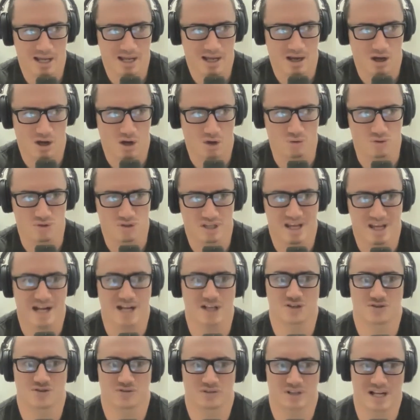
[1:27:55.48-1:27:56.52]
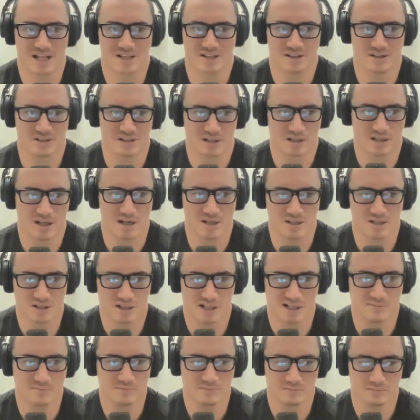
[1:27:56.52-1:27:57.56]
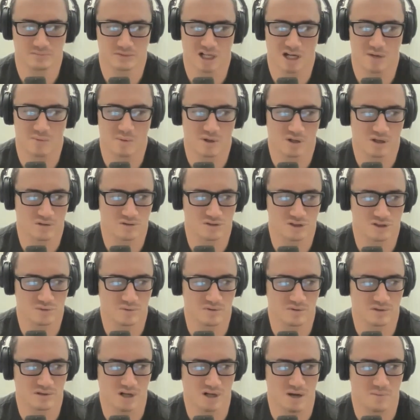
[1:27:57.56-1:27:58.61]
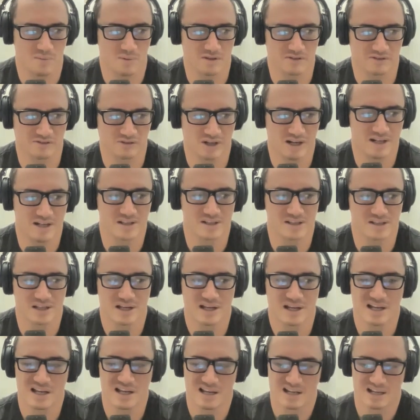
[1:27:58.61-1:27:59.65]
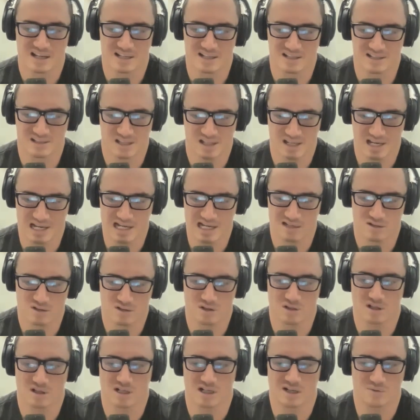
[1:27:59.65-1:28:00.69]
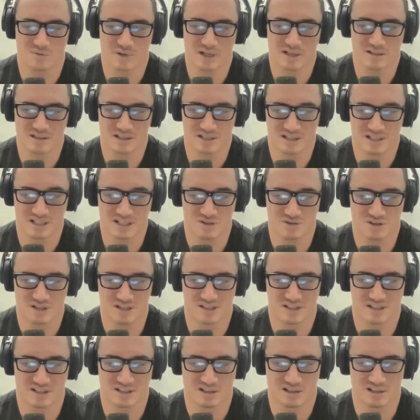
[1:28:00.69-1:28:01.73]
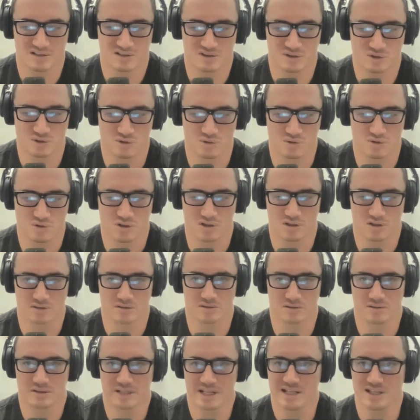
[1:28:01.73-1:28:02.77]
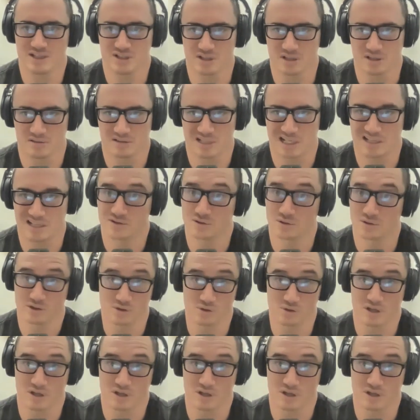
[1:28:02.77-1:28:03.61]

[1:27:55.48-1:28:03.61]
host extra lessons at lunchtime that I would go to with a couple of friends and say, hey, look, I read this interesting article on Nietzsche that I thought you